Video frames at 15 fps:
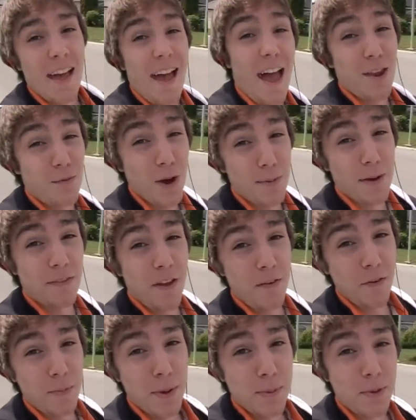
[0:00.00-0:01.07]
And one of my
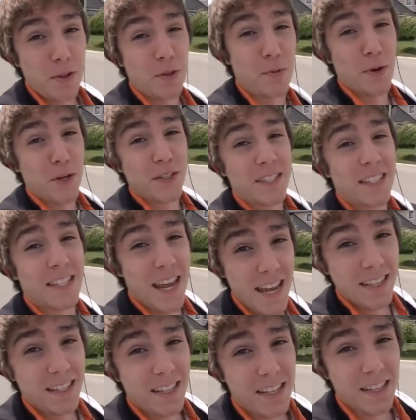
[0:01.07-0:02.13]
favorite people in the world,
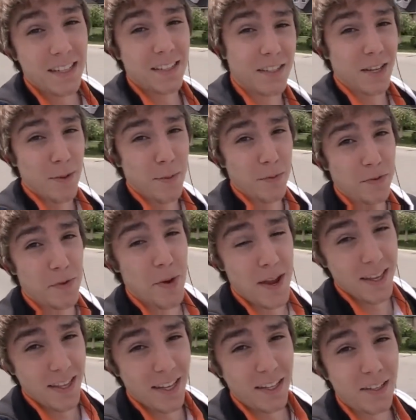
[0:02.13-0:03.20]
Stacy, is gonna move away
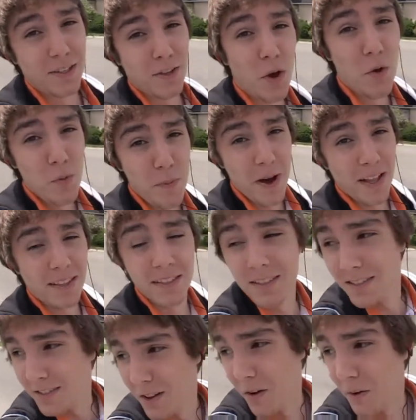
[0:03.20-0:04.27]
in like 2 months,
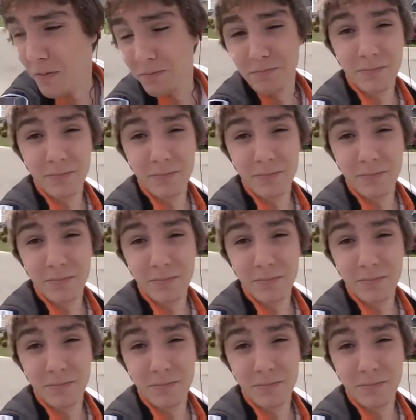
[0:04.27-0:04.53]
so.